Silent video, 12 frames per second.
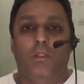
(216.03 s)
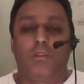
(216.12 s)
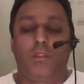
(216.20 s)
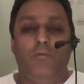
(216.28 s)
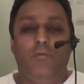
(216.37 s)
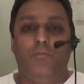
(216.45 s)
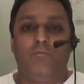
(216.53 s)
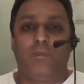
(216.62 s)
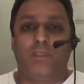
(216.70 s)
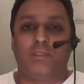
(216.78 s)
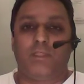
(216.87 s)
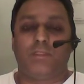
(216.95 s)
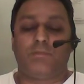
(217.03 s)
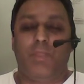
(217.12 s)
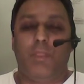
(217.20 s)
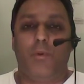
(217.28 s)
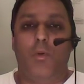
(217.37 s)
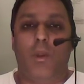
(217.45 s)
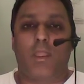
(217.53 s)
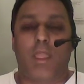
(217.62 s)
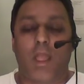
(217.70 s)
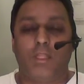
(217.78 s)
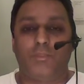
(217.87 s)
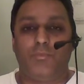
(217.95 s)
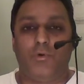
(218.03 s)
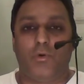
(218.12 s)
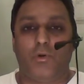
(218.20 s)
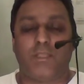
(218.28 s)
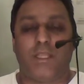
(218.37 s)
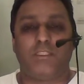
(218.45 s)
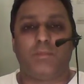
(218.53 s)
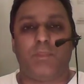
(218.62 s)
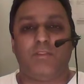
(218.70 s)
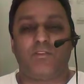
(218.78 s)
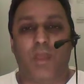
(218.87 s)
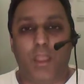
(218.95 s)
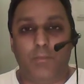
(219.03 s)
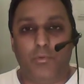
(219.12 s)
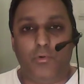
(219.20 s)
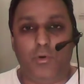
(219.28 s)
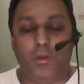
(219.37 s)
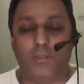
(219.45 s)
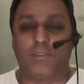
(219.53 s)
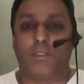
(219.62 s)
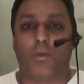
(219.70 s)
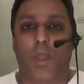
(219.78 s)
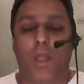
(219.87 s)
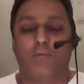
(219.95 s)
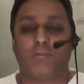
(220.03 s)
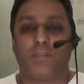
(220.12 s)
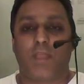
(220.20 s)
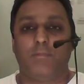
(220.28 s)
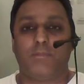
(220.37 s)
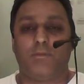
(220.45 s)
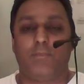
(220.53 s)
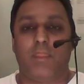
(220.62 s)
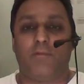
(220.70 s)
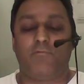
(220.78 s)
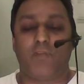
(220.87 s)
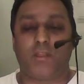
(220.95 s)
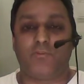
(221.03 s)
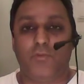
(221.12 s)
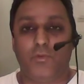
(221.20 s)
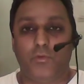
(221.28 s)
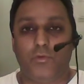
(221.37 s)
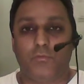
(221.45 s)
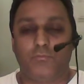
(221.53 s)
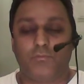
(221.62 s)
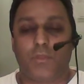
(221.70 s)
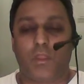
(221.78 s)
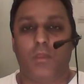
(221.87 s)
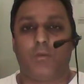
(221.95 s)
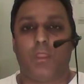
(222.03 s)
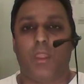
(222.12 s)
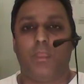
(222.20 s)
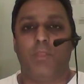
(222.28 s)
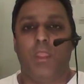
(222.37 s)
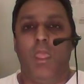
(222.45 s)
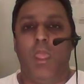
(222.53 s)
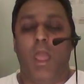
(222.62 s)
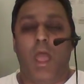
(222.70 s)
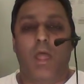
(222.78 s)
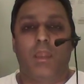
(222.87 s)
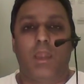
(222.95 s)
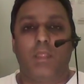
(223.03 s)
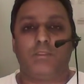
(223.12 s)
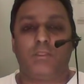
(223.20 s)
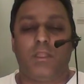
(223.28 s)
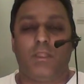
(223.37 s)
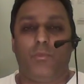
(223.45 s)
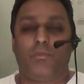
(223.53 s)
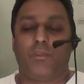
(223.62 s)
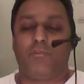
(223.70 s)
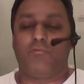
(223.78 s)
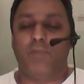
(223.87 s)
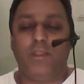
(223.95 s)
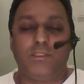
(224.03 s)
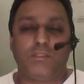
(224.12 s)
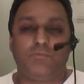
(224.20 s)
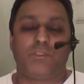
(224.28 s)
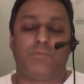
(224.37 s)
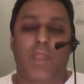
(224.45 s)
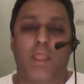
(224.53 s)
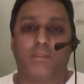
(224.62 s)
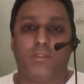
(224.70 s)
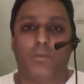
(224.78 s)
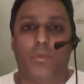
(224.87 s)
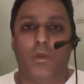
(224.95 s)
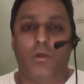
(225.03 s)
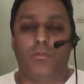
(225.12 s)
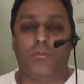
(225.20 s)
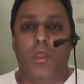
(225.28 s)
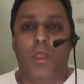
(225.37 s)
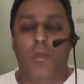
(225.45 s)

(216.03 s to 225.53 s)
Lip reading: Another reason is people who are cash poor tend to be time poor. They don't have time to make fresh food. Okay. And lastly, with the greatest respect in the world,